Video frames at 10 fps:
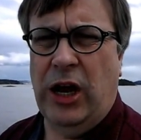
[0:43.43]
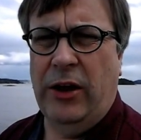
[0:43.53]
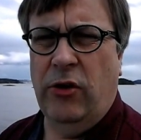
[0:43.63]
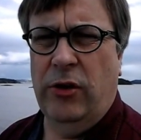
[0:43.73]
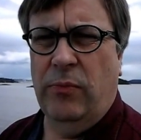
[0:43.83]

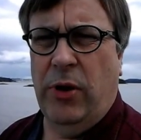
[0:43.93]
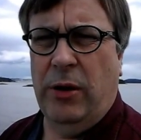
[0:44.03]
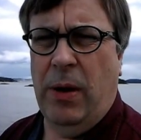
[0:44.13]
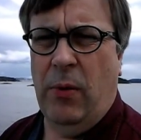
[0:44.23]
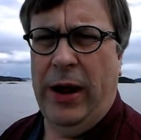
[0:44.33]
I couldn't
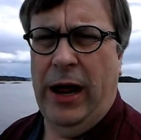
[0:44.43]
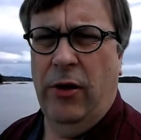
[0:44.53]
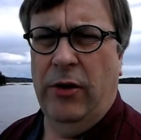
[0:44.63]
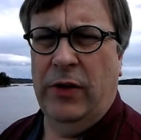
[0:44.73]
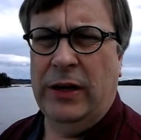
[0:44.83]
break my way
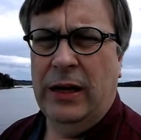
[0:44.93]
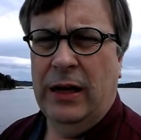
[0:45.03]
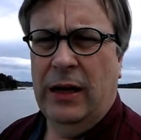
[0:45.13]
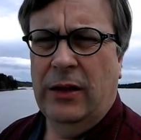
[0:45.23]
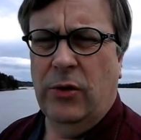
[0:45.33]
out of it.
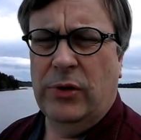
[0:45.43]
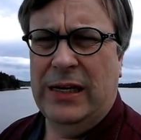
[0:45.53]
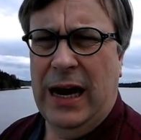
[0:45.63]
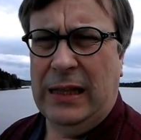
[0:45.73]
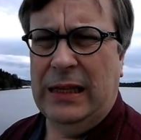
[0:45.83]
There was
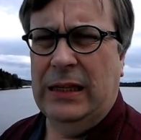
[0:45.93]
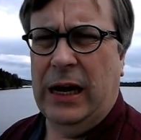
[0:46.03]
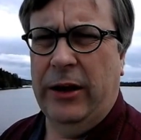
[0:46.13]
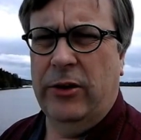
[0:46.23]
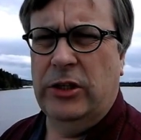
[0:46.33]
nothing
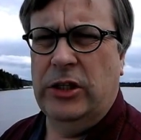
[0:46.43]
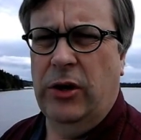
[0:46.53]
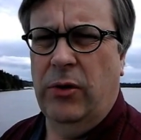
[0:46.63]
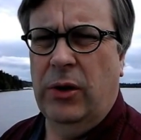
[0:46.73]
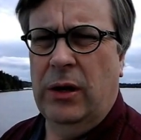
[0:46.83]
that I could
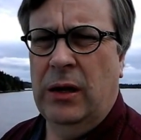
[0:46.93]
do.